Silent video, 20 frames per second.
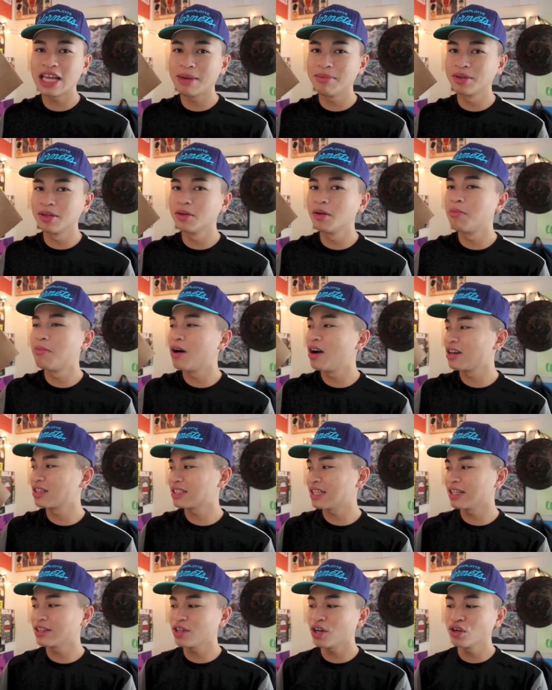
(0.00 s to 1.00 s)
came in the
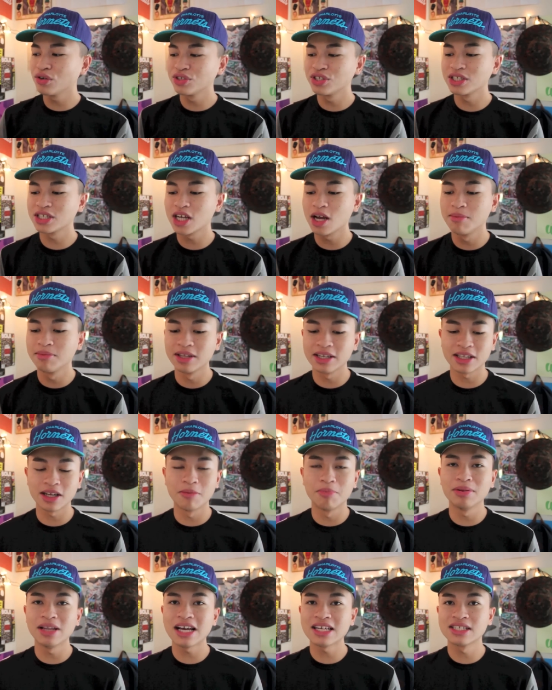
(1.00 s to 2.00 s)
box. I thought it was just coming like
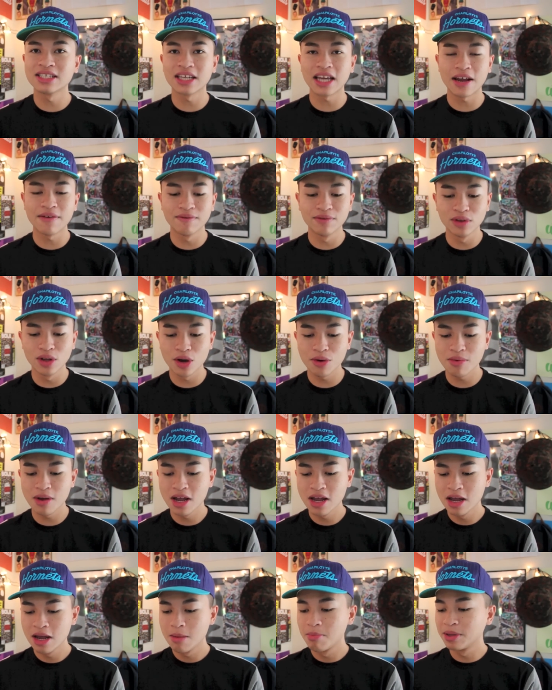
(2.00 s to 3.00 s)
a plastic envelope,
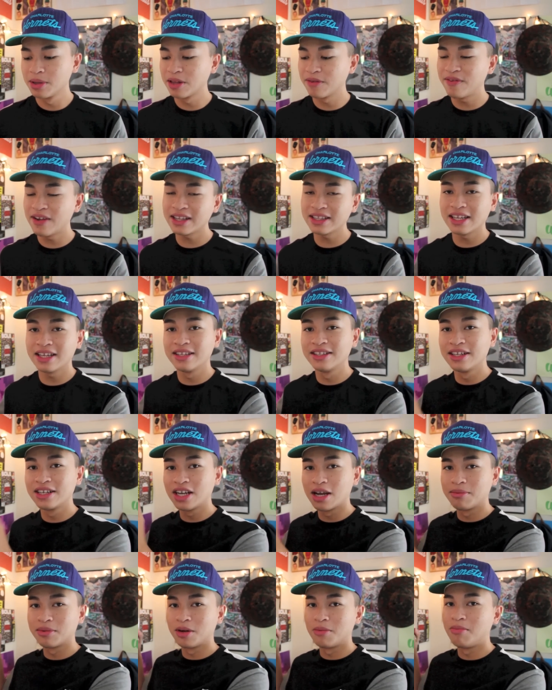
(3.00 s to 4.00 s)
but the fact that it did
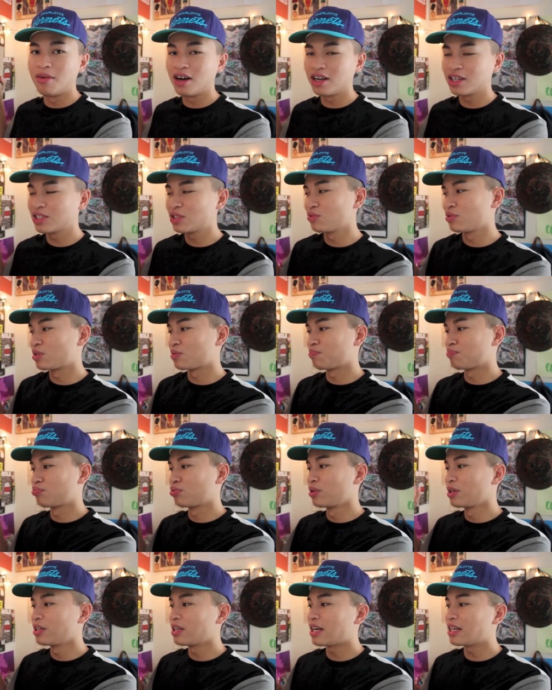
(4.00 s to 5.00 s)
come in a box it was
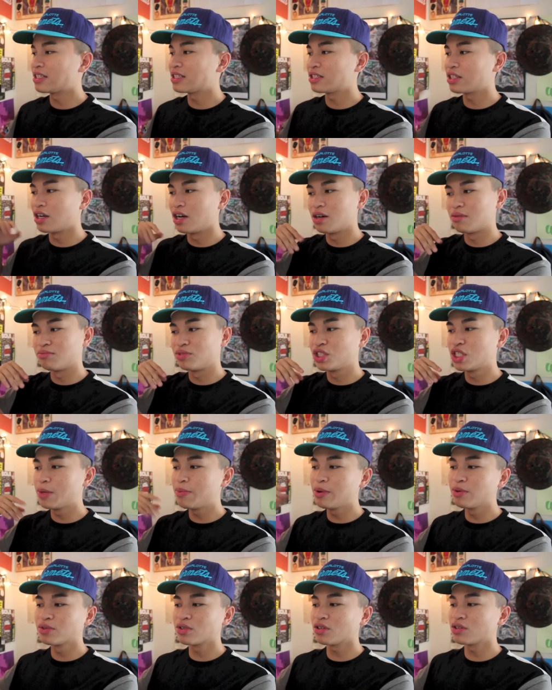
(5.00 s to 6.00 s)
pretty nice. Um,
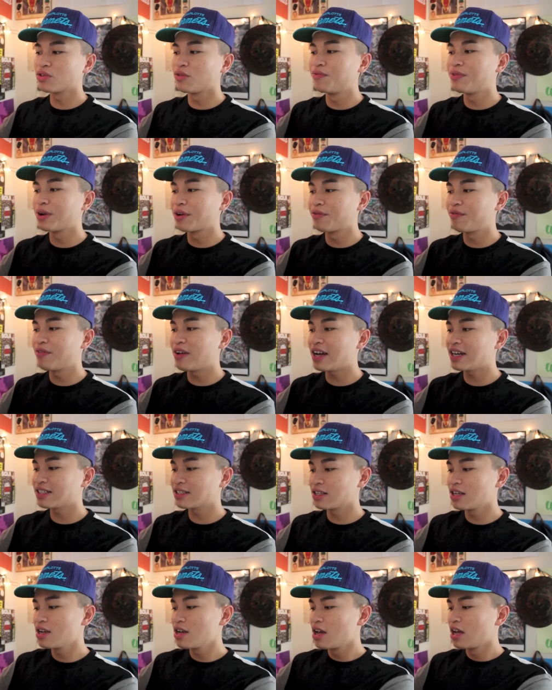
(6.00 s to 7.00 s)
shipping was also very
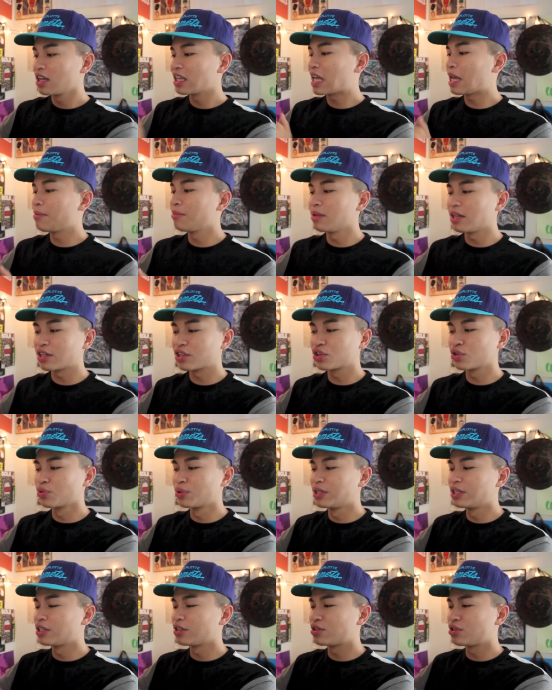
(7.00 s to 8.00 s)
fast. Came in like
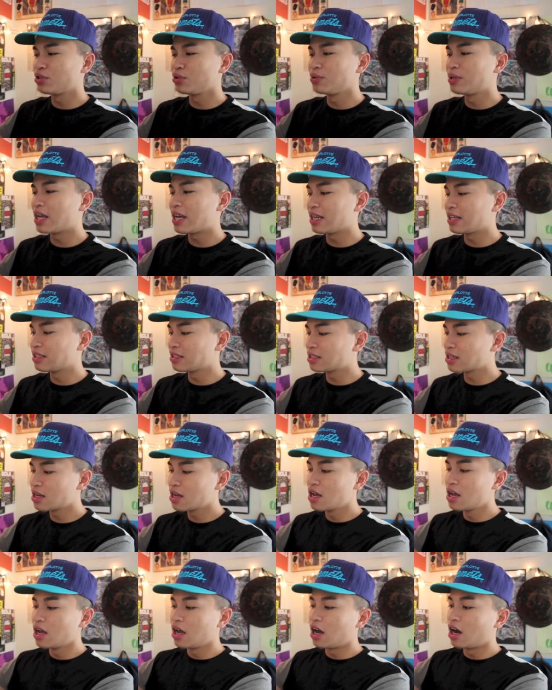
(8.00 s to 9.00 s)
three to two days.
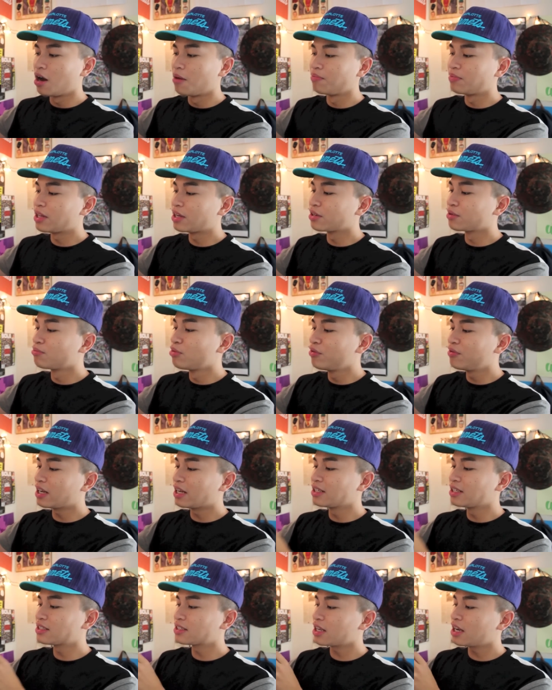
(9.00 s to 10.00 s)
Um, then moving
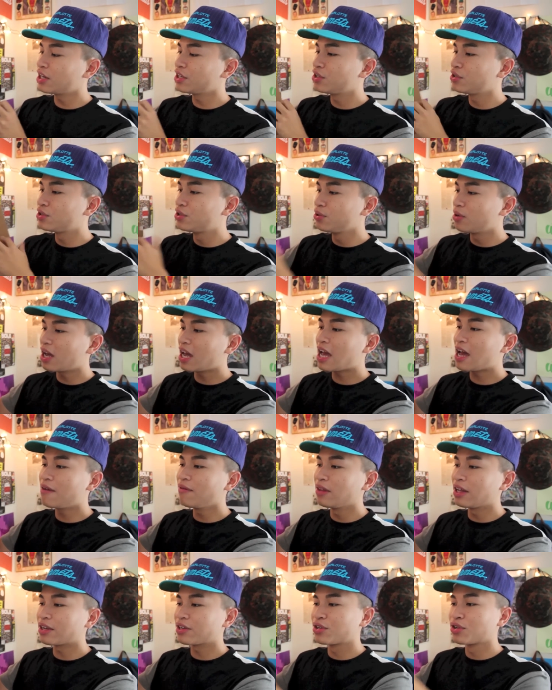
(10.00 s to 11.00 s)
inside, you do
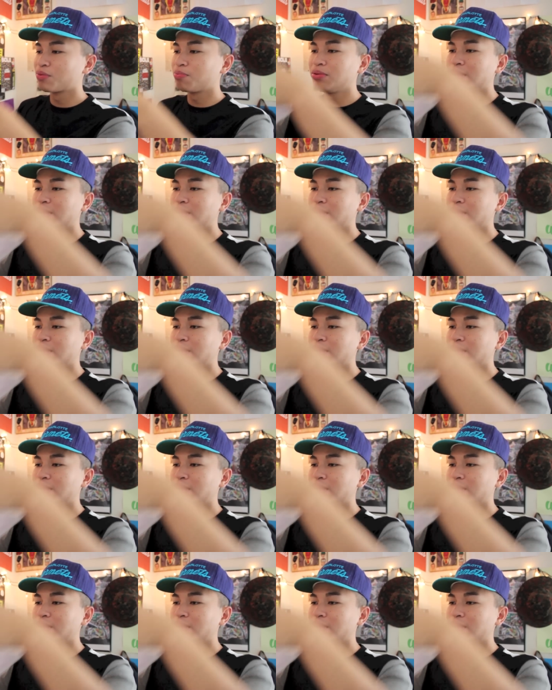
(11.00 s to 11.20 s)
have like your